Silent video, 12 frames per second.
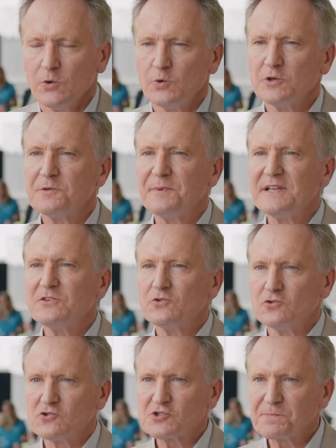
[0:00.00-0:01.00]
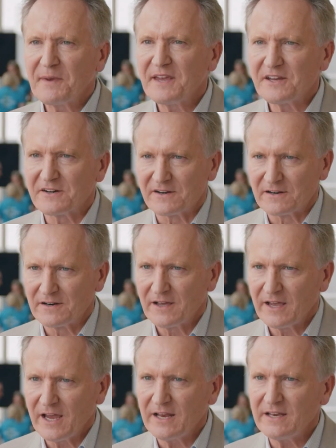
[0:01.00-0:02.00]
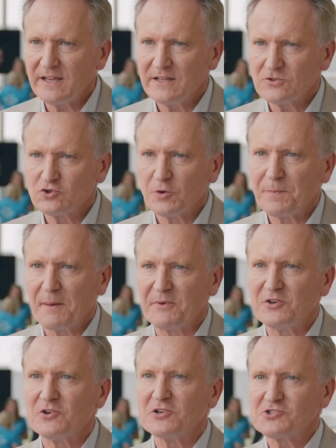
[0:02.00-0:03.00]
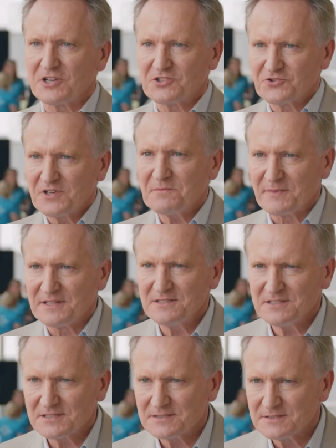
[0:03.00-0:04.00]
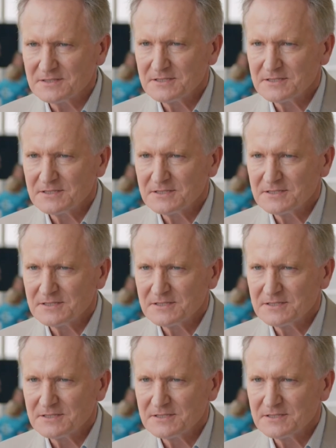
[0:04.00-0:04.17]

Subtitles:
would be to spare any dopaminergic treatment,